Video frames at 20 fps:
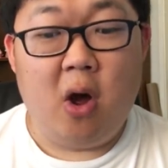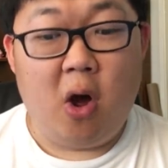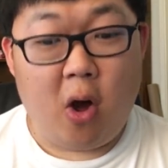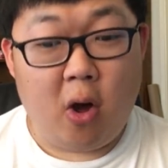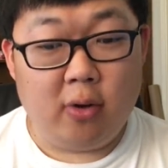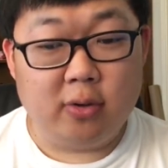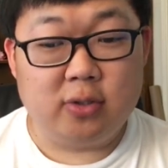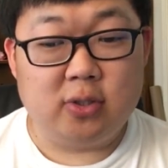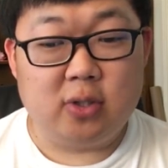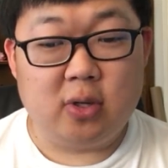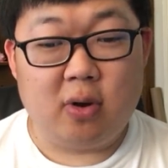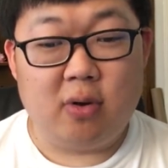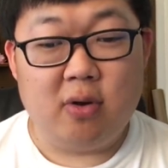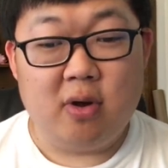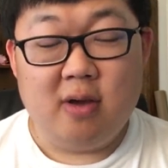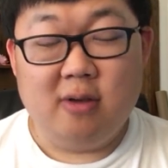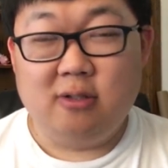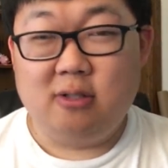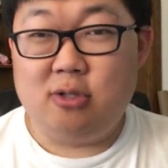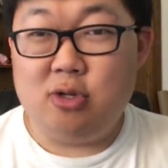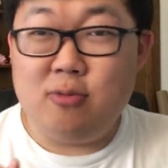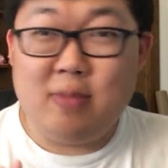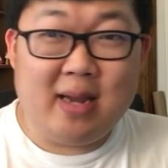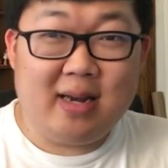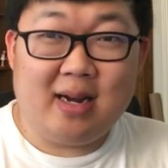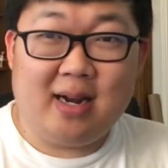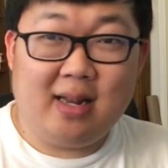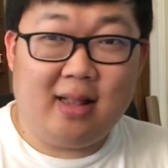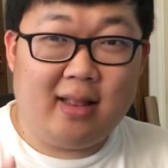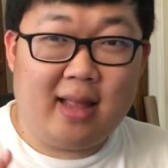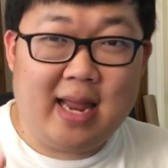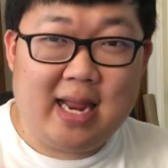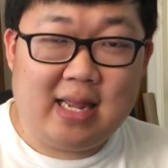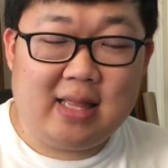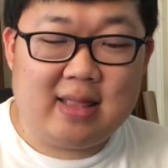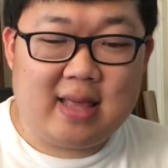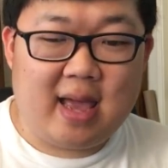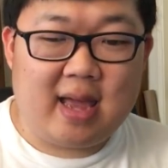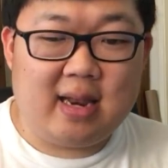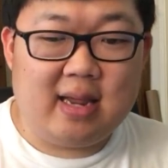Also, so you may not
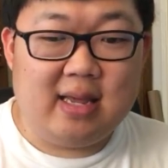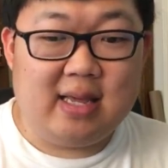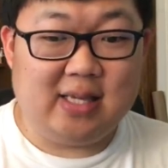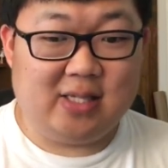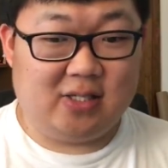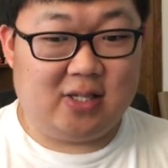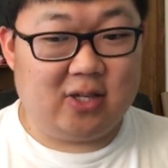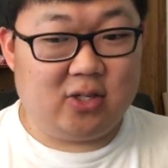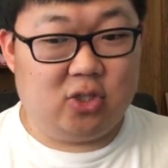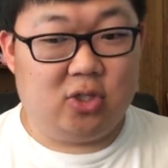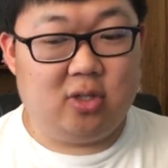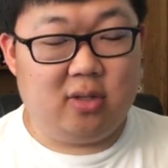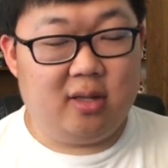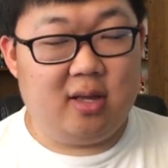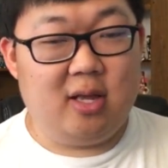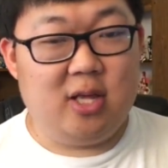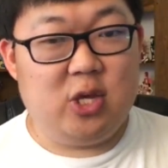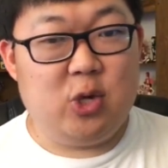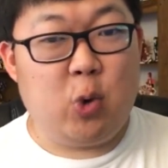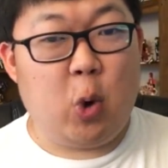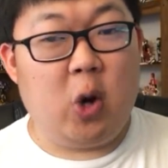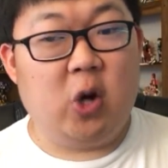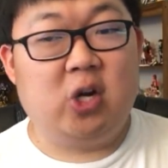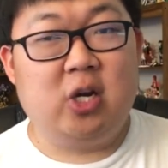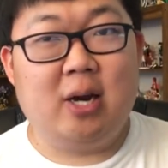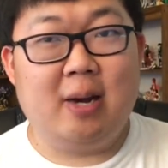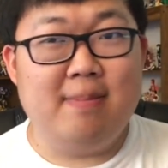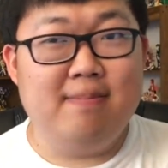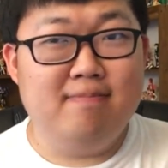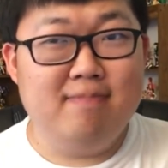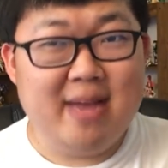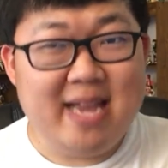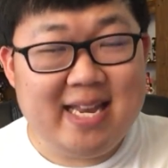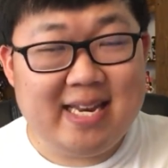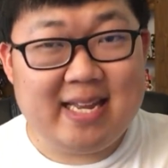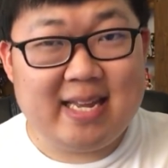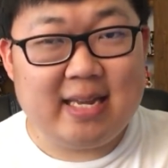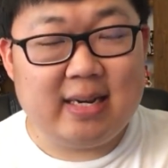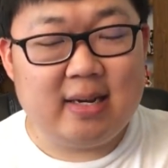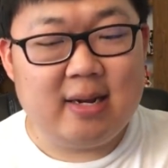like that. Essentially, you are
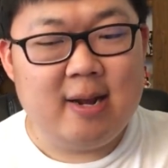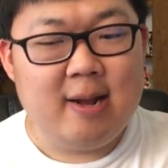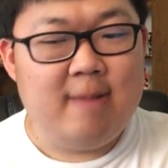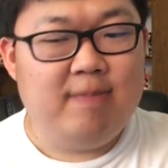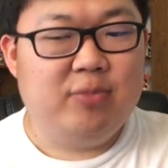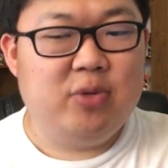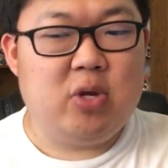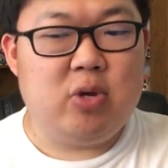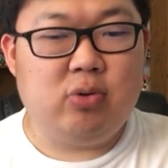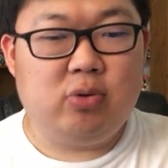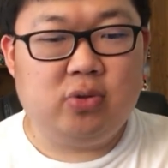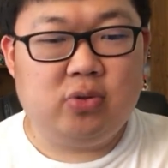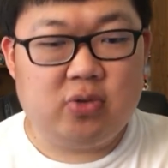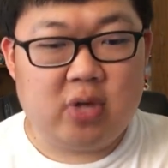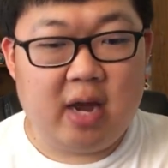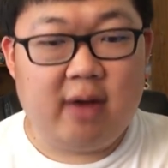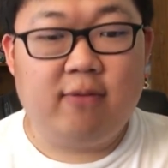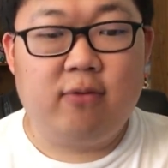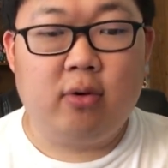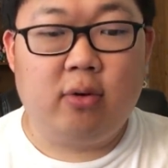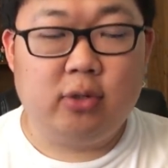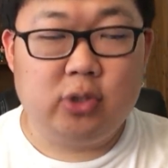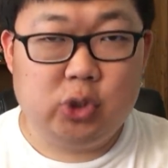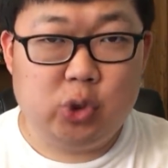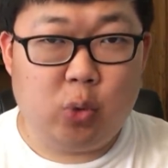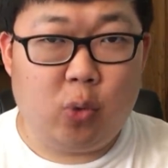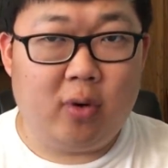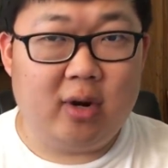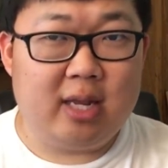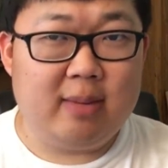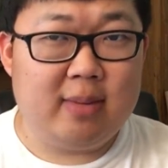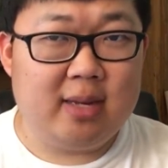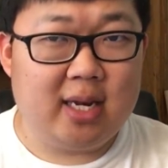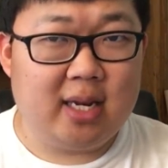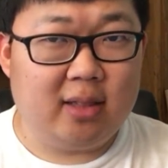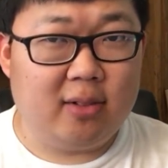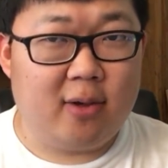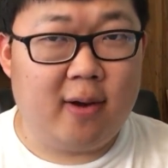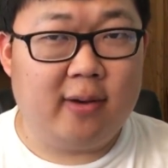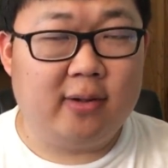committed to several
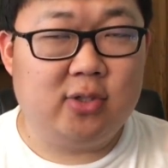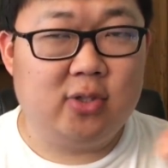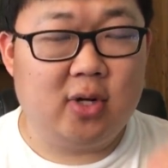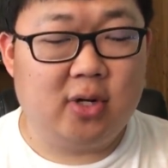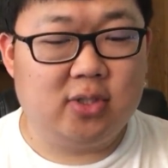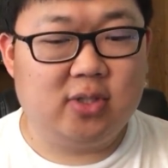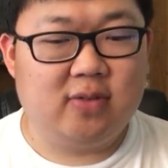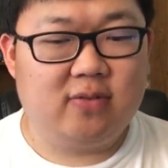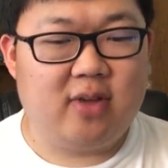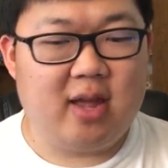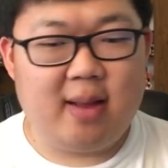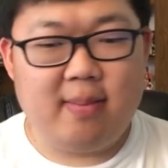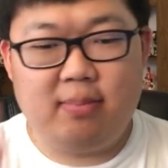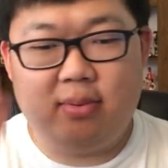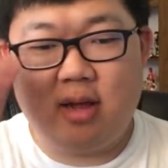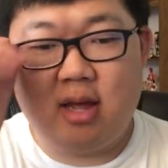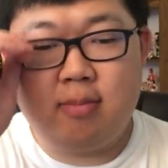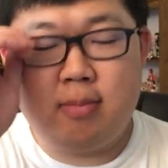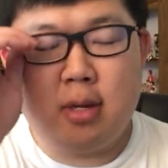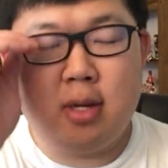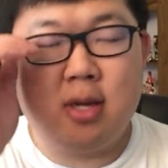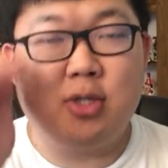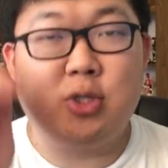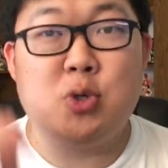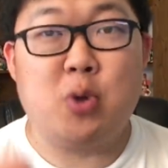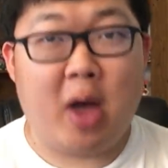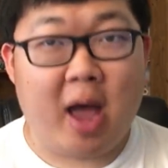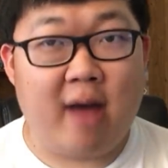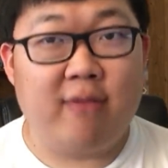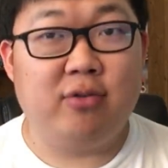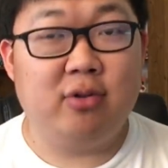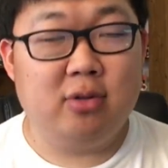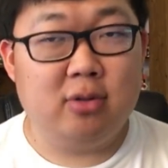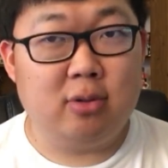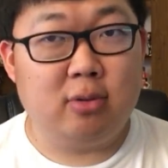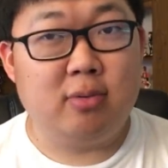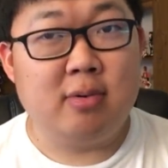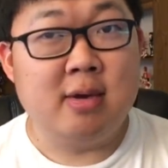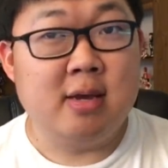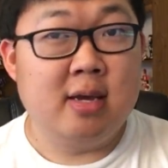20-minute long chunks of gameplay because you have to
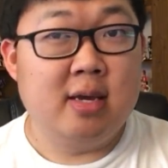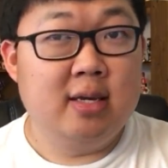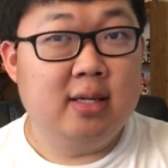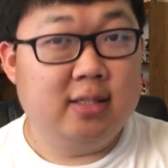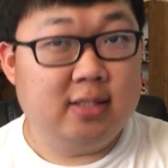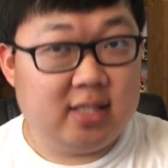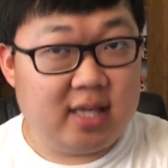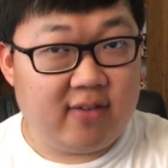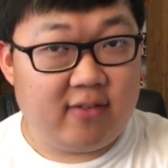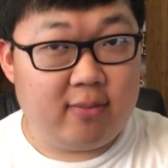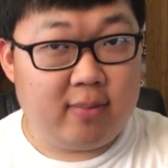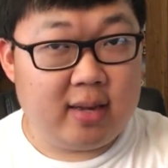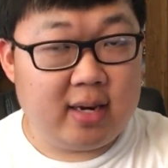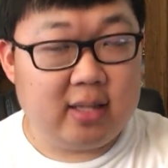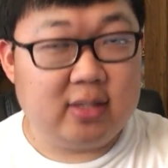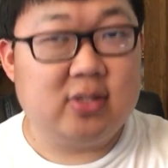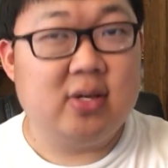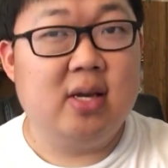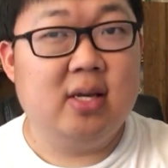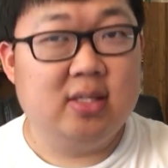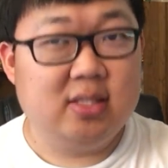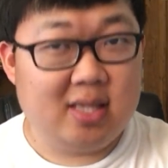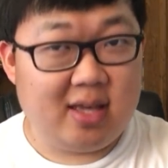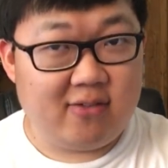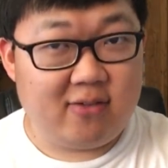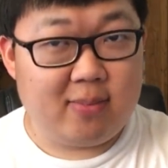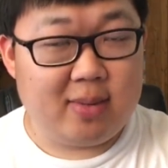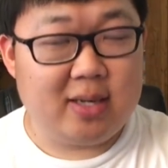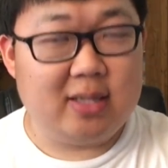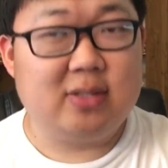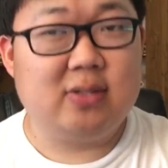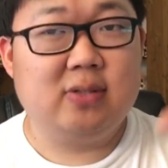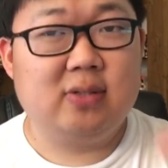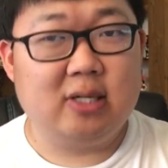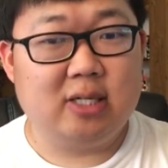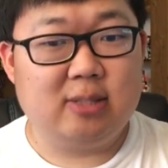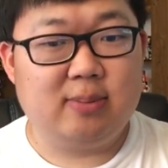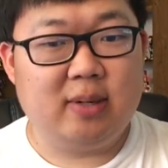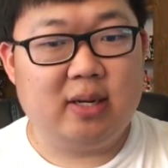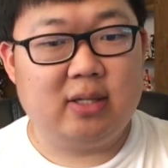do 7 minutes, 7 minutes,
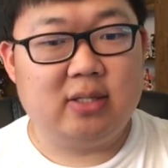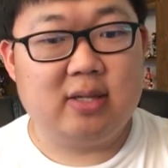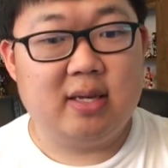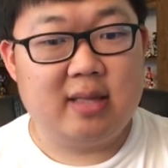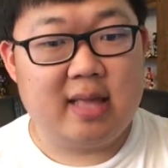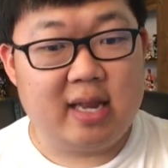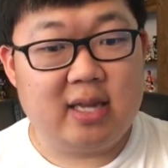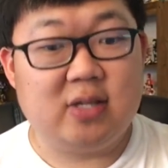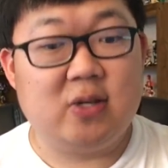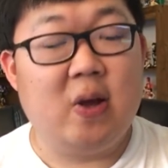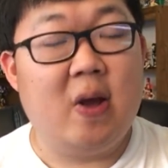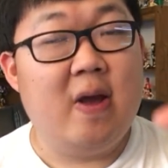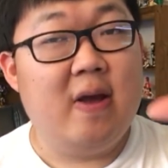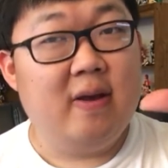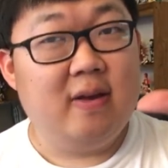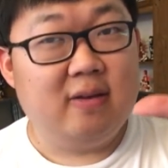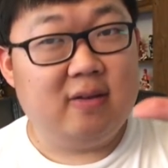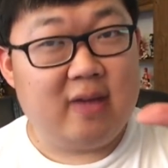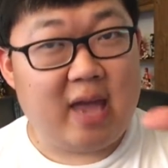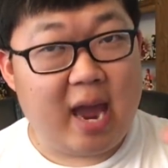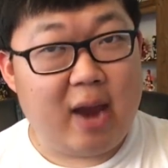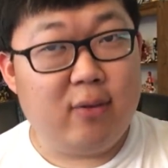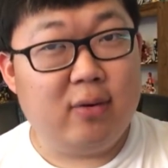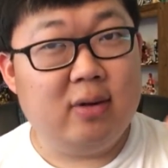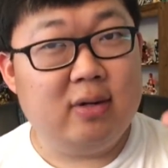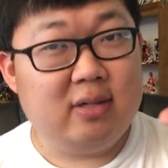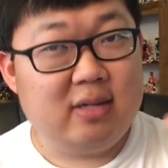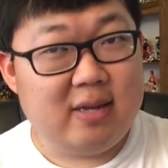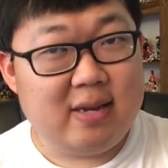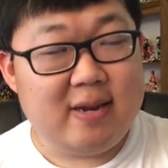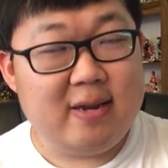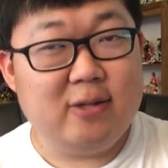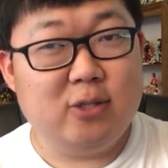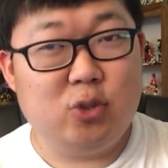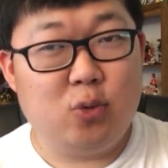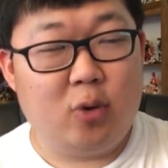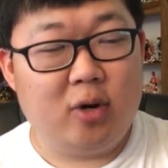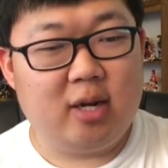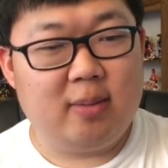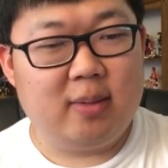6 minutes. That is guaranteed
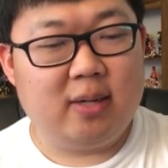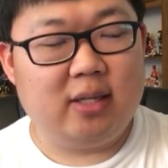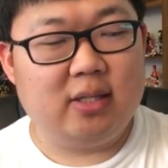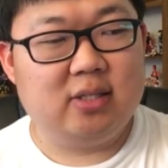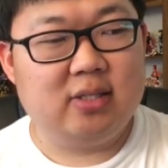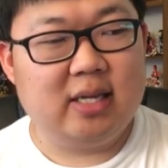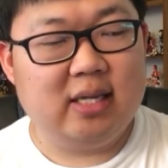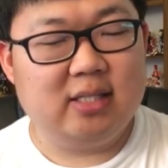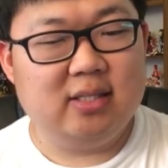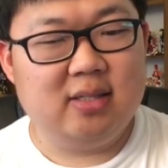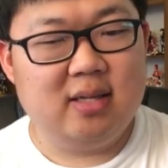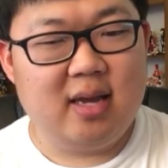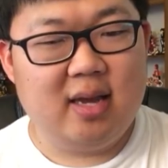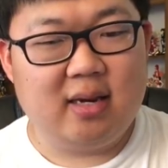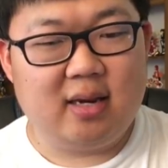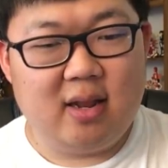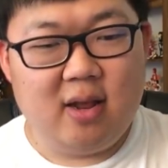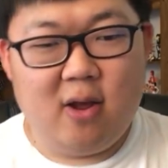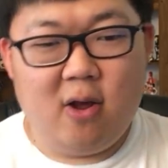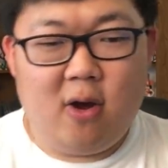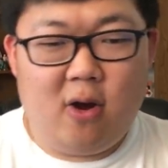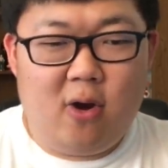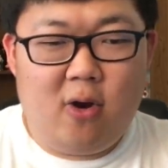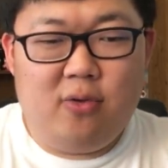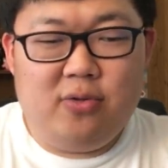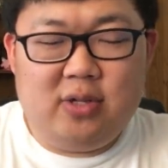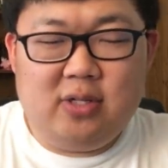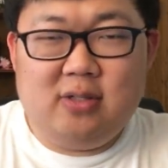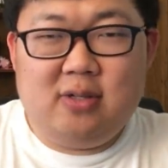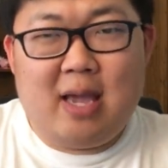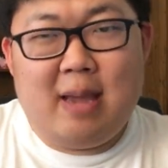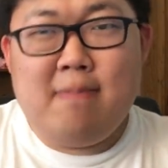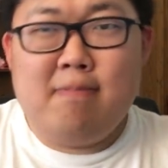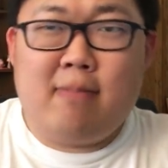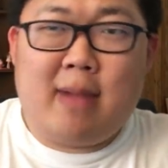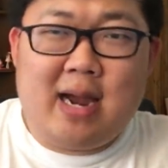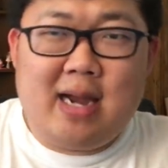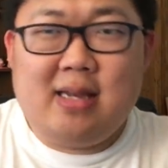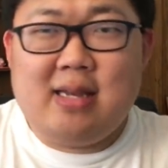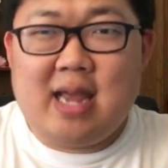20 minutes. That's not, oh, this game
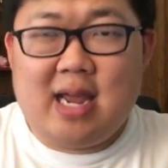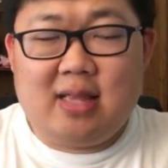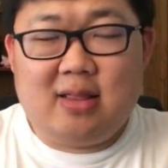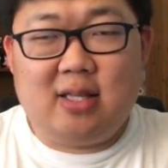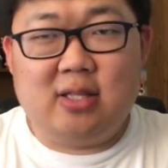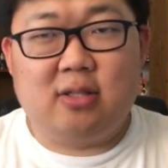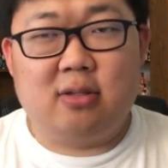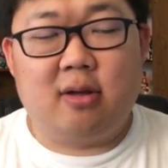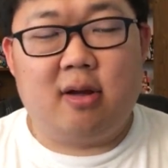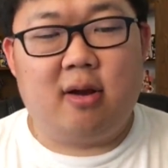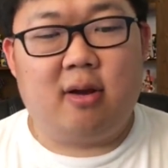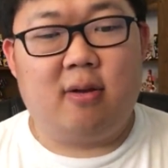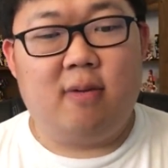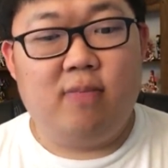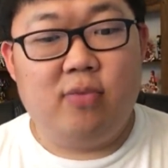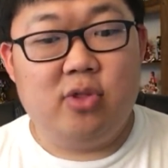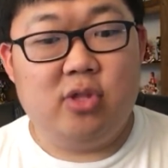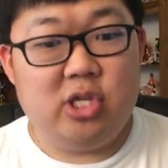might take this long.